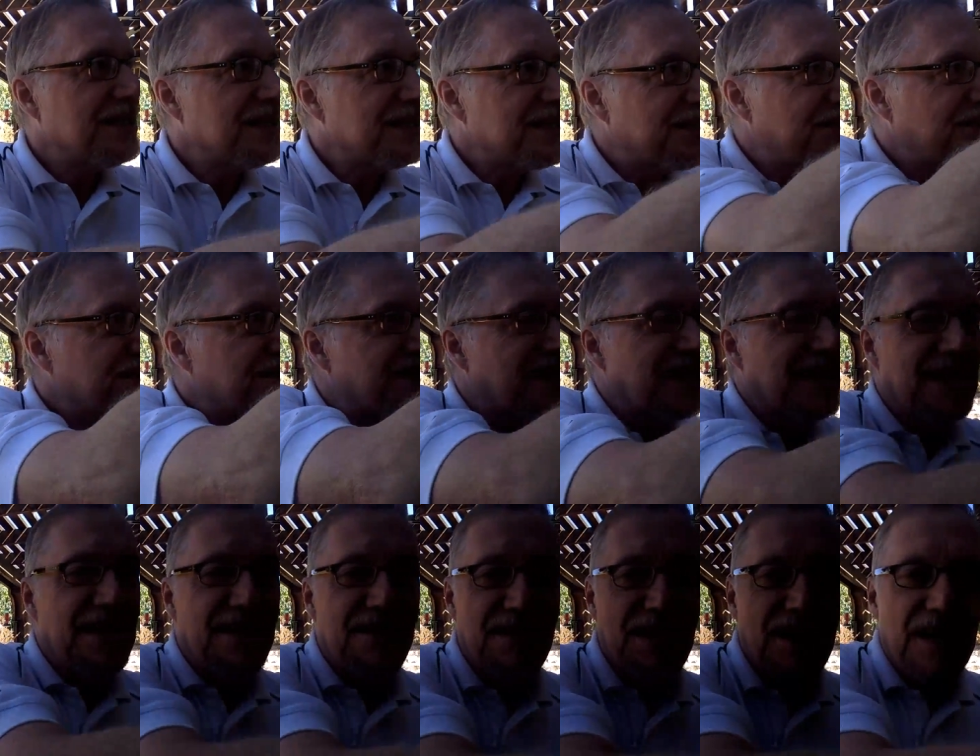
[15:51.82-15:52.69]
it? It's just
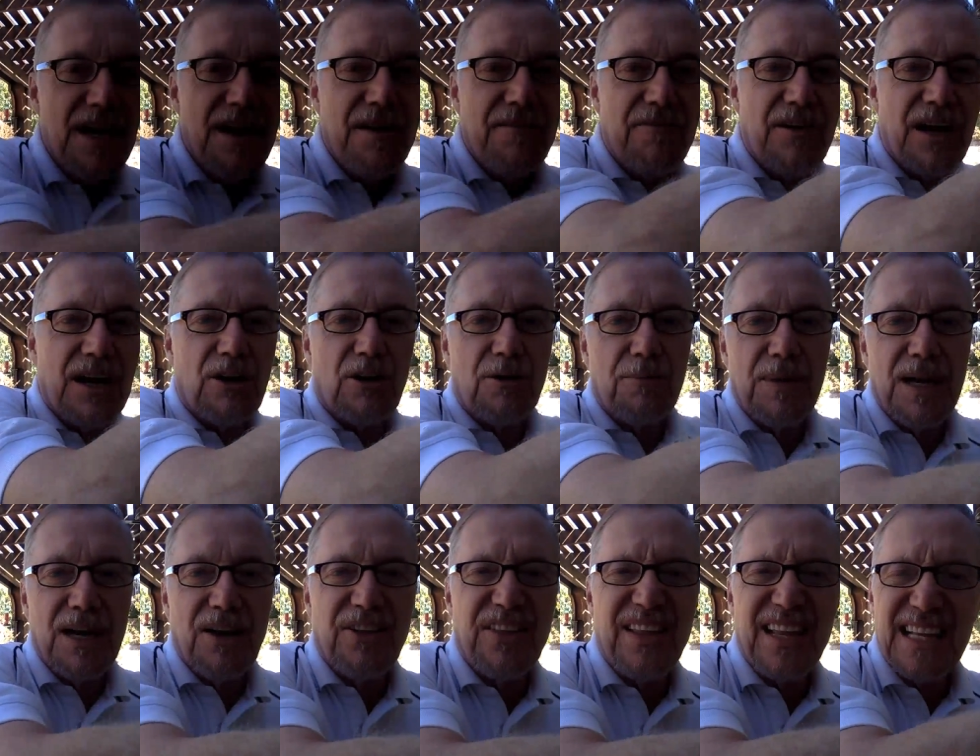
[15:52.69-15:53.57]
an
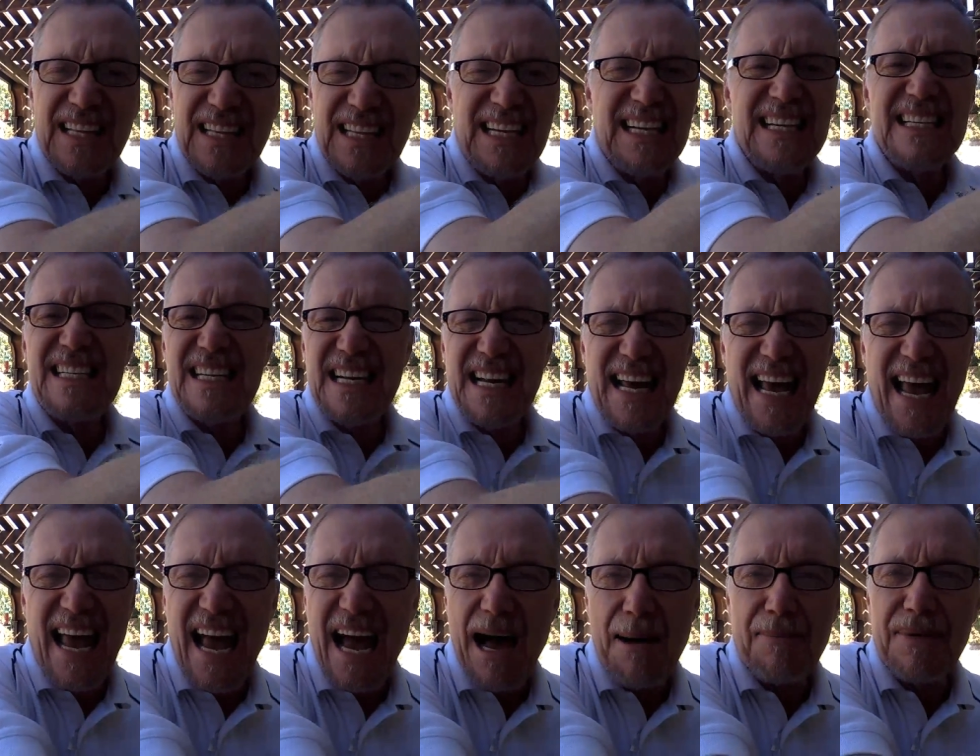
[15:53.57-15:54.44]
environmental thing that isn't
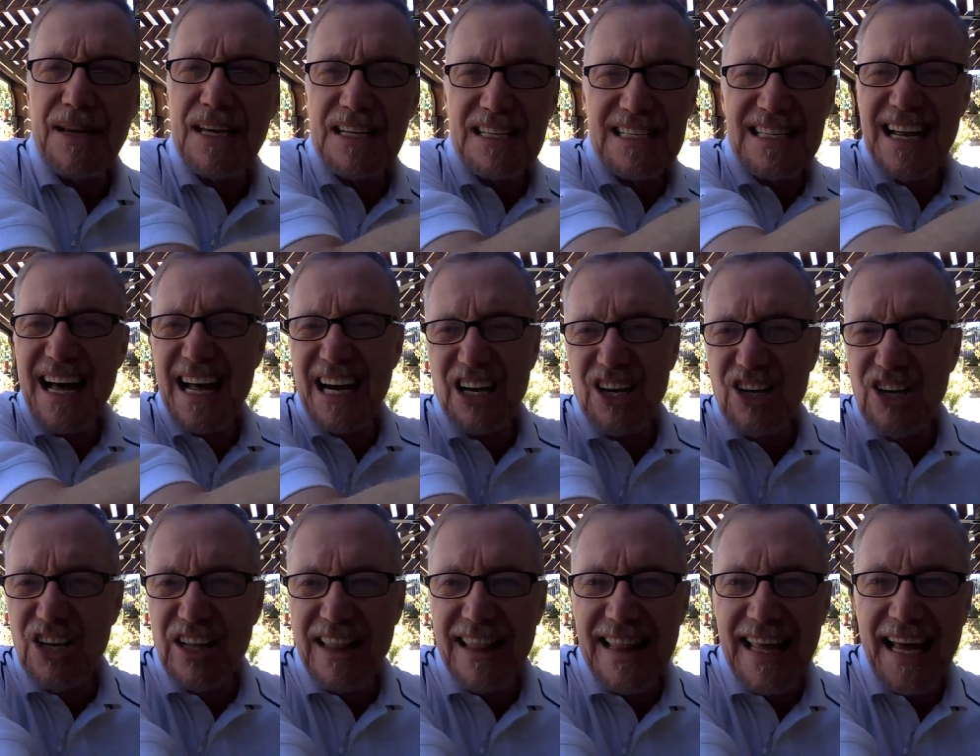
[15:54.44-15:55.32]
happy. It's not a
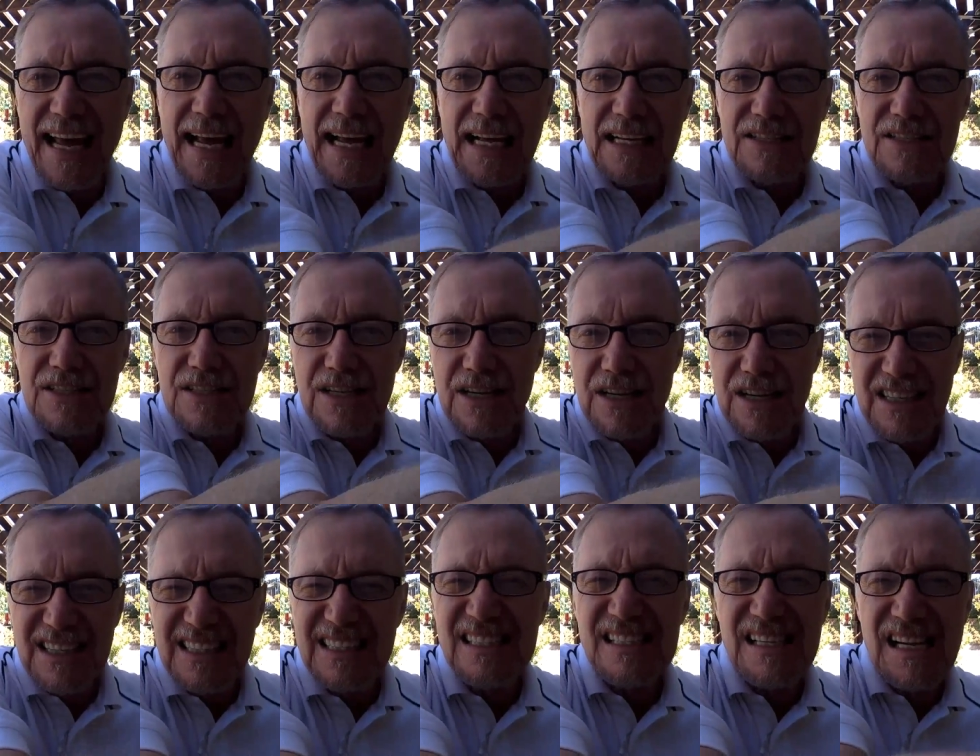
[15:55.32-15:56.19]
good thing. It's,
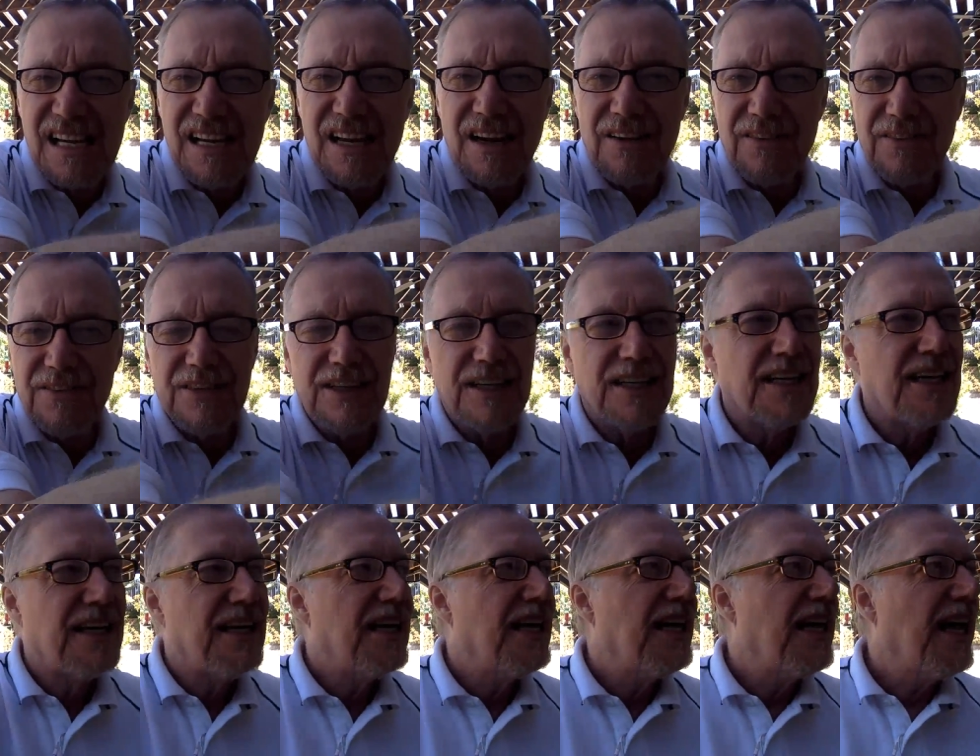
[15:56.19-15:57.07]
it's you know,
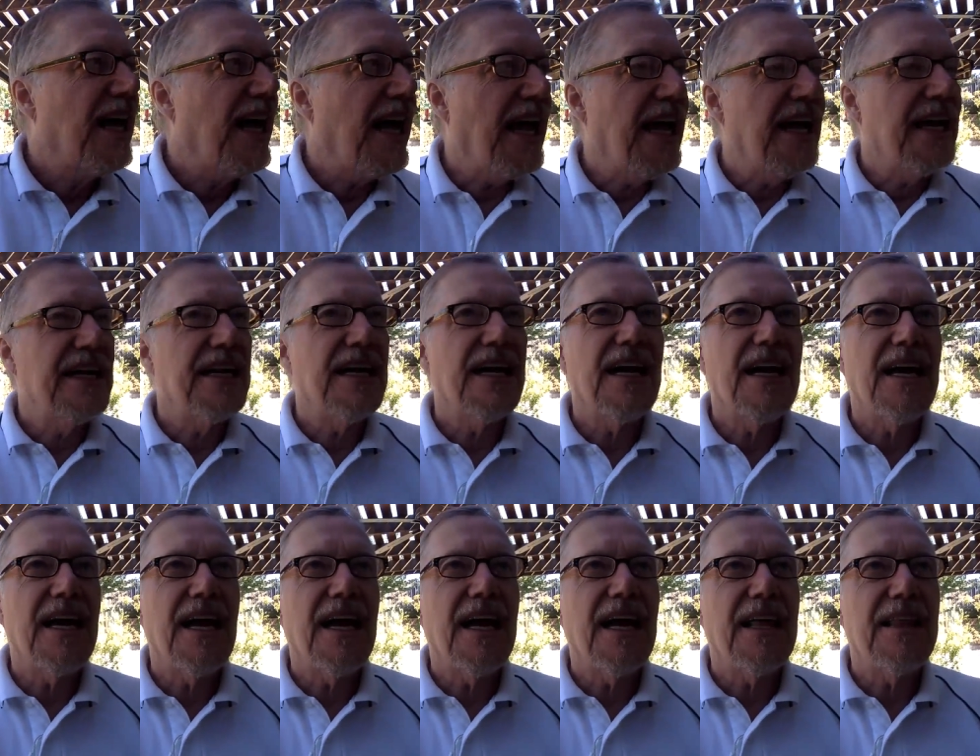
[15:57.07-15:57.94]
and
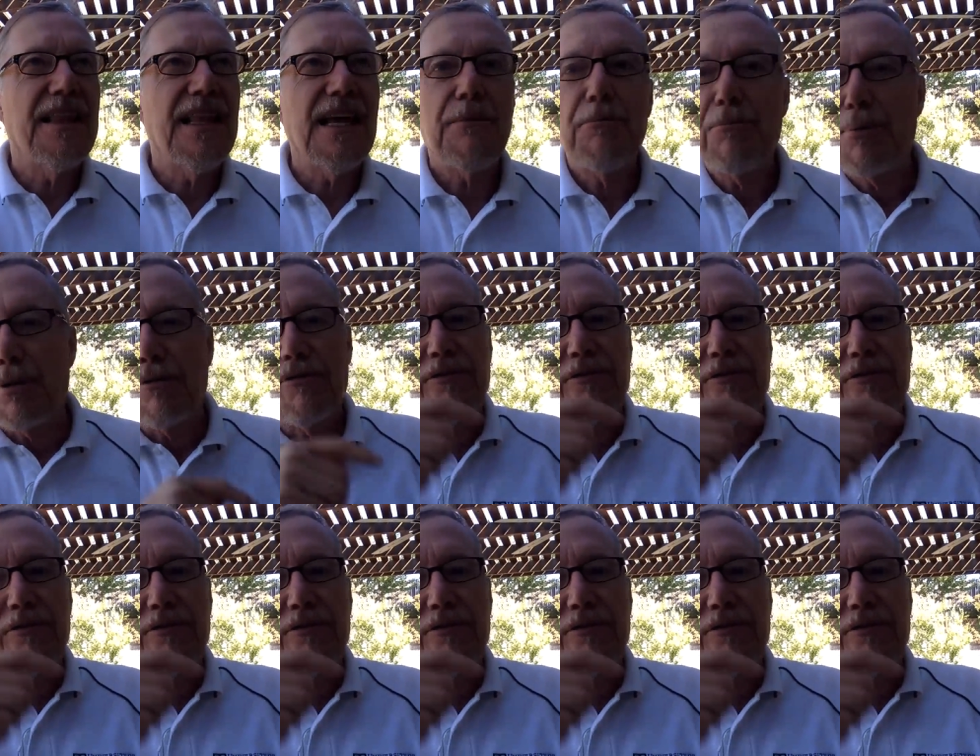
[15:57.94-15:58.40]
and they'd